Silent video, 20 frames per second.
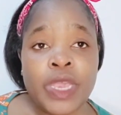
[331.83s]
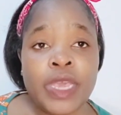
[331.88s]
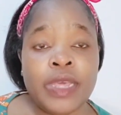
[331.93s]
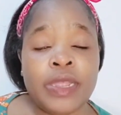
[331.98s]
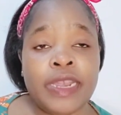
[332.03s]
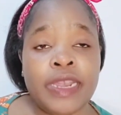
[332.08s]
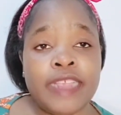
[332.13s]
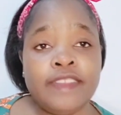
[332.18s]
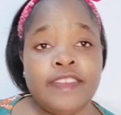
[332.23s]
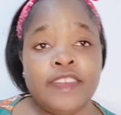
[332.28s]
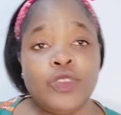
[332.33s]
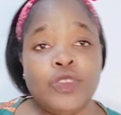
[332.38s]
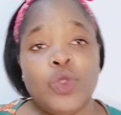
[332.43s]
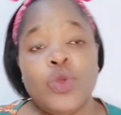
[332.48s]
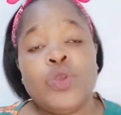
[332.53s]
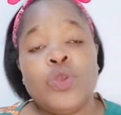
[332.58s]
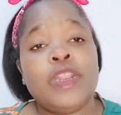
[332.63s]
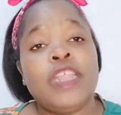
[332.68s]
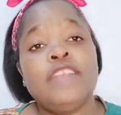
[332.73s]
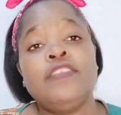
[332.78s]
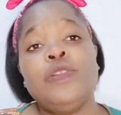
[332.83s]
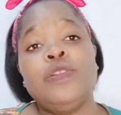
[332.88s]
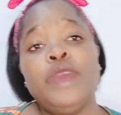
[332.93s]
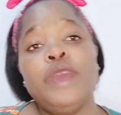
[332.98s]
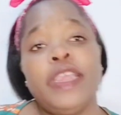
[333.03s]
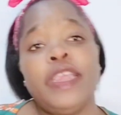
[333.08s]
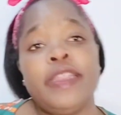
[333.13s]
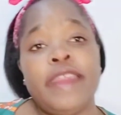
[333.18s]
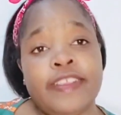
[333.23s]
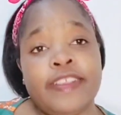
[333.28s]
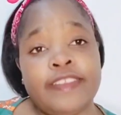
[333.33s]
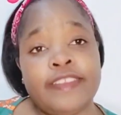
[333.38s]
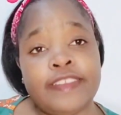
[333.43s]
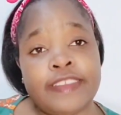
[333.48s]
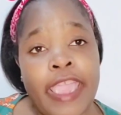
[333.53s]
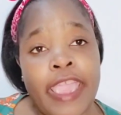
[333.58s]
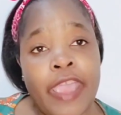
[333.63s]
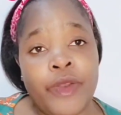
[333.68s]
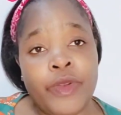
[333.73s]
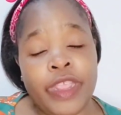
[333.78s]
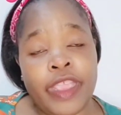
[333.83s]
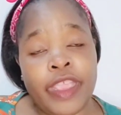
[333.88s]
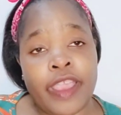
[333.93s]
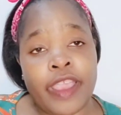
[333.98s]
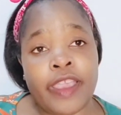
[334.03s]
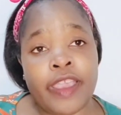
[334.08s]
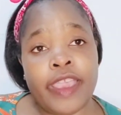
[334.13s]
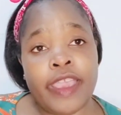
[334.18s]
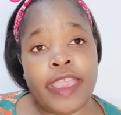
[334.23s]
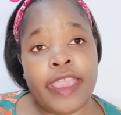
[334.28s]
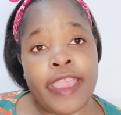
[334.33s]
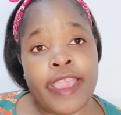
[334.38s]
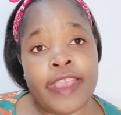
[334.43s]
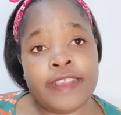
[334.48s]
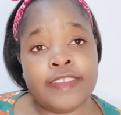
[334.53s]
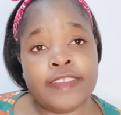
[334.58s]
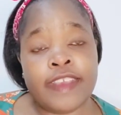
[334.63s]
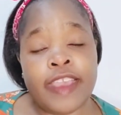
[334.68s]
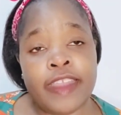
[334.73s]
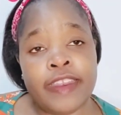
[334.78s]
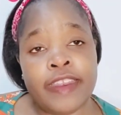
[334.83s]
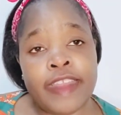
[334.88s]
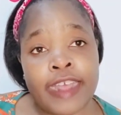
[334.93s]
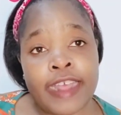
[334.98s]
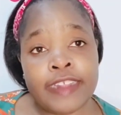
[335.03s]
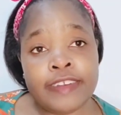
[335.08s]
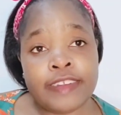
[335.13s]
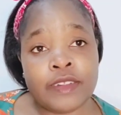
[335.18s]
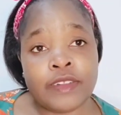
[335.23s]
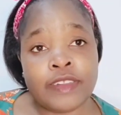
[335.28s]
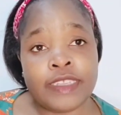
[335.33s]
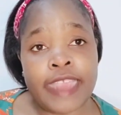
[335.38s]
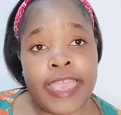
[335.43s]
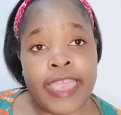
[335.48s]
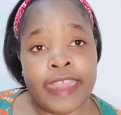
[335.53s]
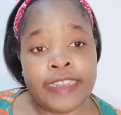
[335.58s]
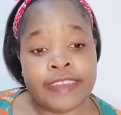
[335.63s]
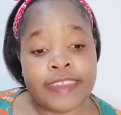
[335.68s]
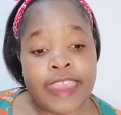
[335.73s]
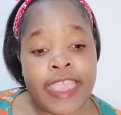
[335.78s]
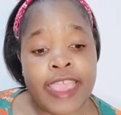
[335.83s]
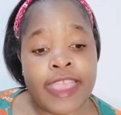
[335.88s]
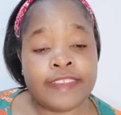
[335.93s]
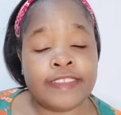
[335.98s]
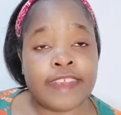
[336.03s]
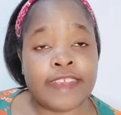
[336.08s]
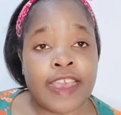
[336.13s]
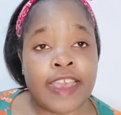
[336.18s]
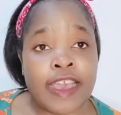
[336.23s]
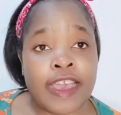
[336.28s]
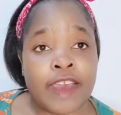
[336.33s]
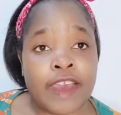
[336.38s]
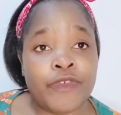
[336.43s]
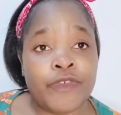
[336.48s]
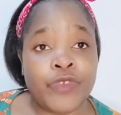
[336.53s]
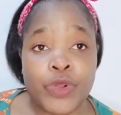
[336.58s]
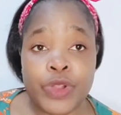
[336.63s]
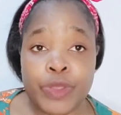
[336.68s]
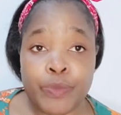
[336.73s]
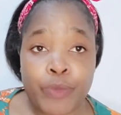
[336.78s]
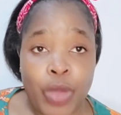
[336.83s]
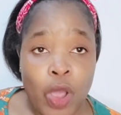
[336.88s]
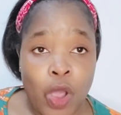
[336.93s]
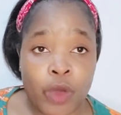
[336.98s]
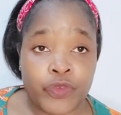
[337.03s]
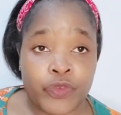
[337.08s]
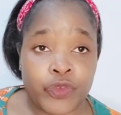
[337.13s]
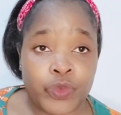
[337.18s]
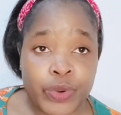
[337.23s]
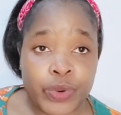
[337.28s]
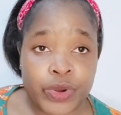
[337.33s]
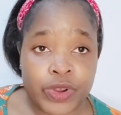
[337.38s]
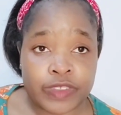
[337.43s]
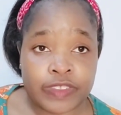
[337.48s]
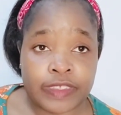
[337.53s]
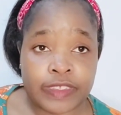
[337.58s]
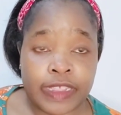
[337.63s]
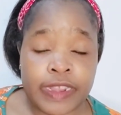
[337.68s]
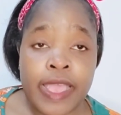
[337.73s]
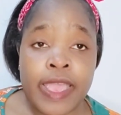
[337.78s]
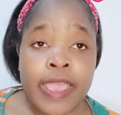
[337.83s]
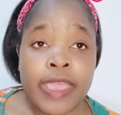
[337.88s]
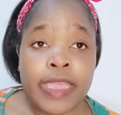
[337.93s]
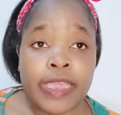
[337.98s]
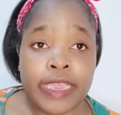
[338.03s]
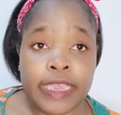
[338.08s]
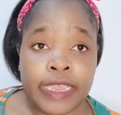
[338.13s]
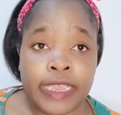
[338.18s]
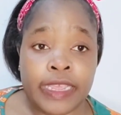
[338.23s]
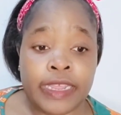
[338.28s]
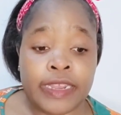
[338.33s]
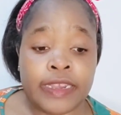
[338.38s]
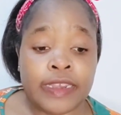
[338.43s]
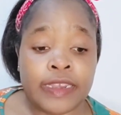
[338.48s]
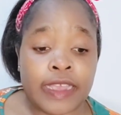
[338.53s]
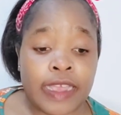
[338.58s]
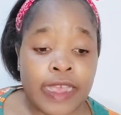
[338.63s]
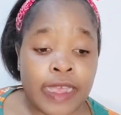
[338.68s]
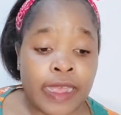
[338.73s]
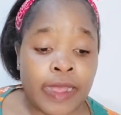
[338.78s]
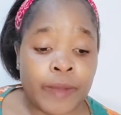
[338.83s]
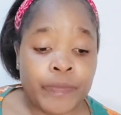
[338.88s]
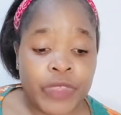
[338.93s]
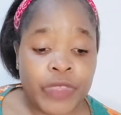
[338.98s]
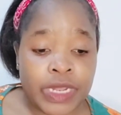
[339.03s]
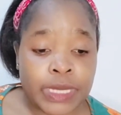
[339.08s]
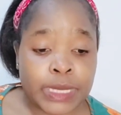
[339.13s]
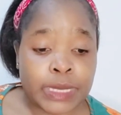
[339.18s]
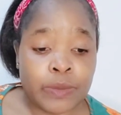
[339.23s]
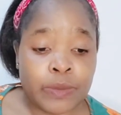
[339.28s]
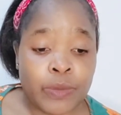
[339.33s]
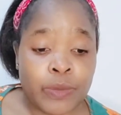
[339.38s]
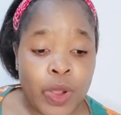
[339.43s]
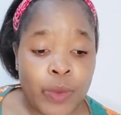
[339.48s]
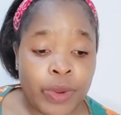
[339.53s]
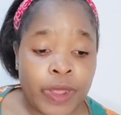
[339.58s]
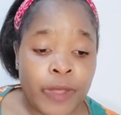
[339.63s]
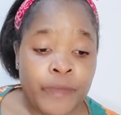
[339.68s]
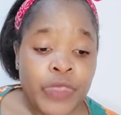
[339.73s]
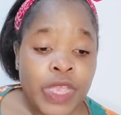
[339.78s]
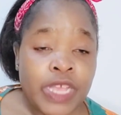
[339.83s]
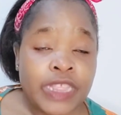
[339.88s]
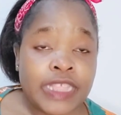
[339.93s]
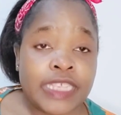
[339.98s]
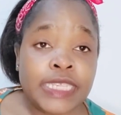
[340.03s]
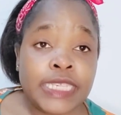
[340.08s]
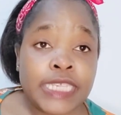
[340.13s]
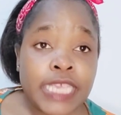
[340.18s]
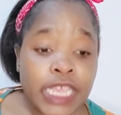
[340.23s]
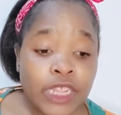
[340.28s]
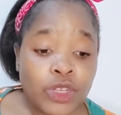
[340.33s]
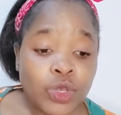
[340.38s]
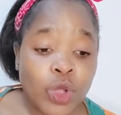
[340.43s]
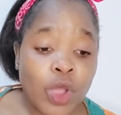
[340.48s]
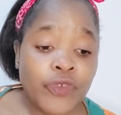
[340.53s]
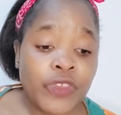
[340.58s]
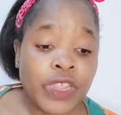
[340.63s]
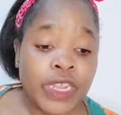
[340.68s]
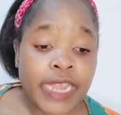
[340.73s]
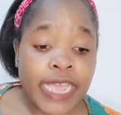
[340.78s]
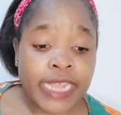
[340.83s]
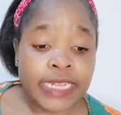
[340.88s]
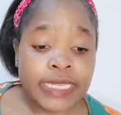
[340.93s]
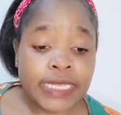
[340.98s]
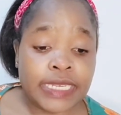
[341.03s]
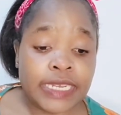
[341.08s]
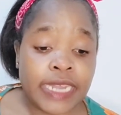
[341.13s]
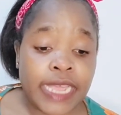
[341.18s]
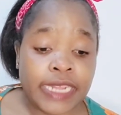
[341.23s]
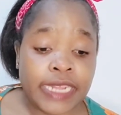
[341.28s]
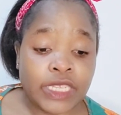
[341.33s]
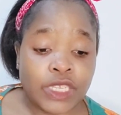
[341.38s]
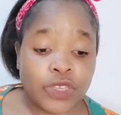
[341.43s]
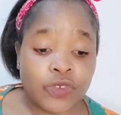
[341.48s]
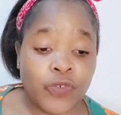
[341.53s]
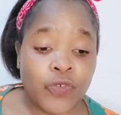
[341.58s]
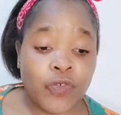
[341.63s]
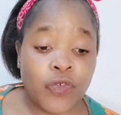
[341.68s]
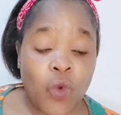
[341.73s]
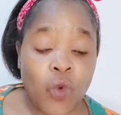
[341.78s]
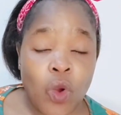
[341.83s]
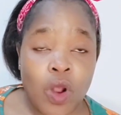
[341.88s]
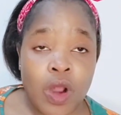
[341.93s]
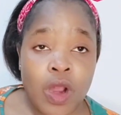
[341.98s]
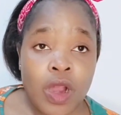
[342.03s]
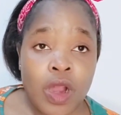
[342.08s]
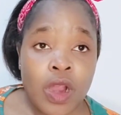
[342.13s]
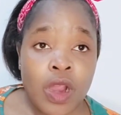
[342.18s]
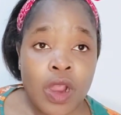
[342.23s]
Let's look at his career as an adult and as a very powerful person in Zimbabwe. This kicked off in 1994.